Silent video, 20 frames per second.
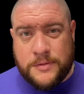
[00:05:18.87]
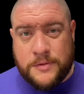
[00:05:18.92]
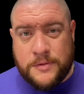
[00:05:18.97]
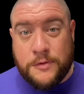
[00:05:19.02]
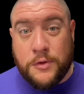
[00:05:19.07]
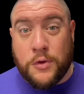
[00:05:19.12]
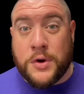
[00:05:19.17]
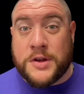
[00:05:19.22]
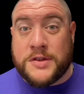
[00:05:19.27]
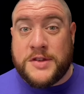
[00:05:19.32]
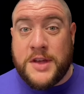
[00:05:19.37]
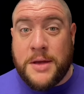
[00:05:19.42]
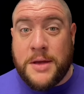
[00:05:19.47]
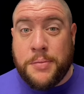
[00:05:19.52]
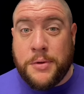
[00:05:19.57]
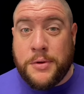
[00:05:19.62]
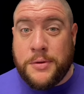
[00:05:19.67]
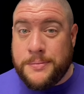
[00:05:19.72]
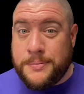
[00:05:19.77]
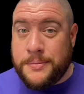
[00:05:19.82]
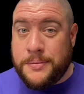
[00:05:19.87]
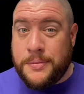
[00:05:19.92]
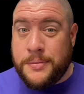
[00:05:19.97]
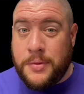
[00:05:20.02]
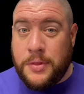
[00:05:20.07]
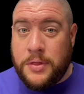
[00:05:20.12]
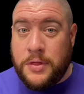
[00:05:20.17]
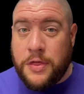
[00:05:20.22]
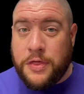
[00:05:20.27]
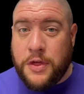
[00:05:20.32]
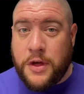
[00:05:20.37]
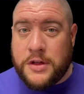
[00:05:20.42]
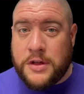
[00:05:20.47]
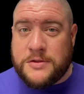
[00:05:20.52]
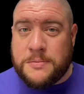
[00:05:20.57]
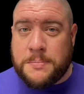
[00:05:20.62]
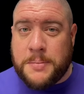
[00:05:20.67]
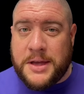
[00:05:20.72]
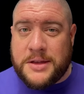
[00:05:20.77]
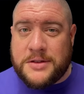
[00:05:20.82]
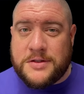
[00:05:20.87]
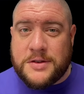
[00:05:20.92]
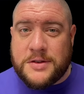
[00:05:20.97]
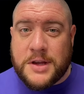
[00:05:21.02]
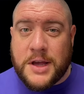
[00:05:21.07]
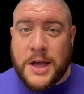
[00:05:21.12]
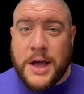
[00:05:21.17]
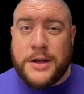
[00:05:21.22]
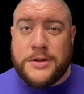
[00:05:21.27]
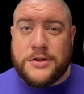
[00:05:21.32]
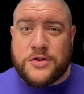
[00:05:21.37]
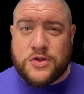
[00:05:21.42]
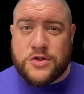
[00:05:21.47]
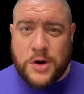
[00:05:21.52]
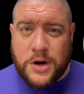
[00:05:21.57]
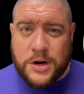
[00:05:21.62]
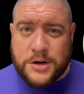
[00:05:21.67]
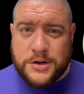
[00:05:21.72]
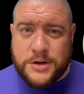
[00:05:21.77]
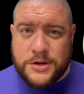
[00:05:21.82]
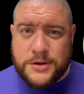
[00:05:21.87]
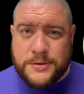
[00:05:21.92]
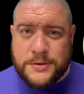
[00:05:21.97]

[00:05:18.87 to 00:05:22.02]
For example, the thought space construct.